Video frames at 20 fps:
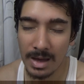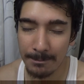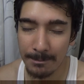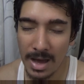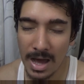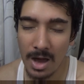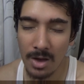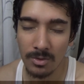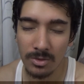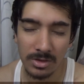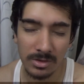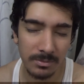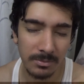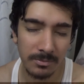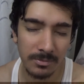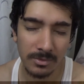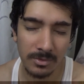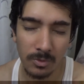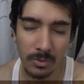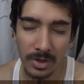power,
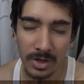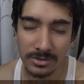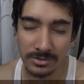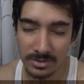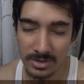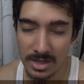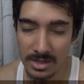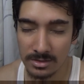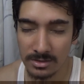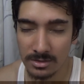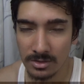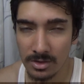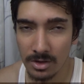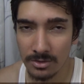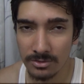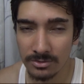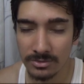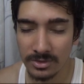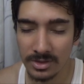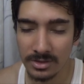coercion and
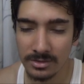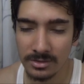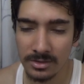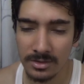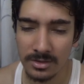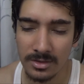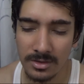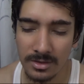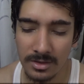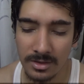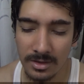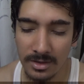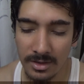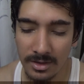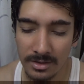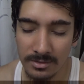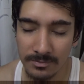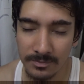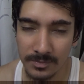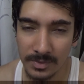consent,
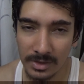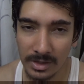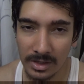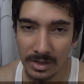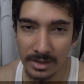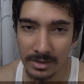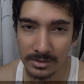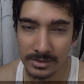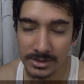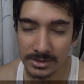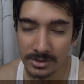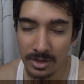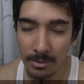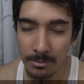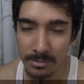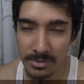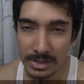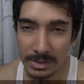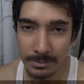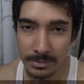and
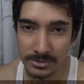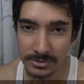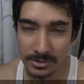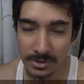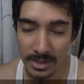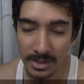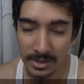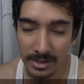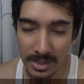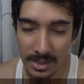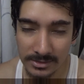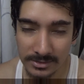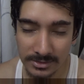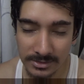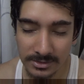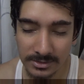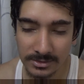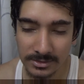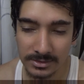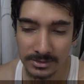comparative historical
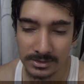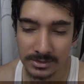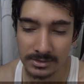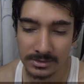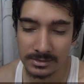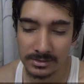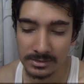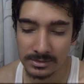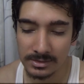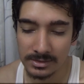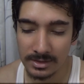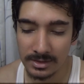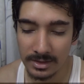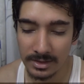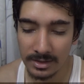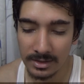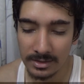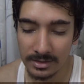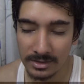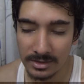analysis
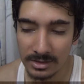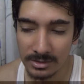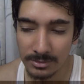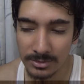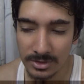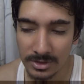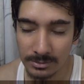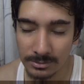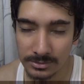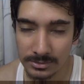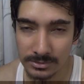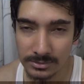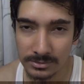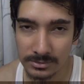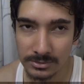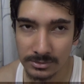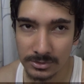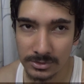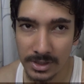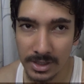and division of
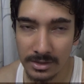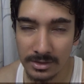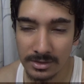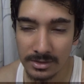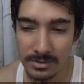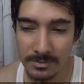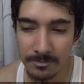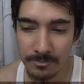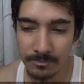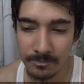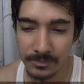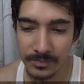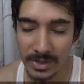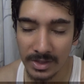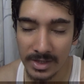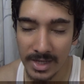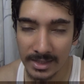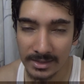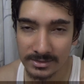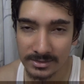society
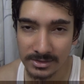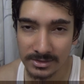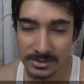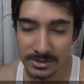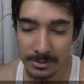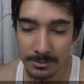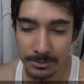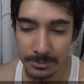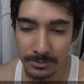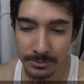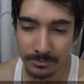and exchange and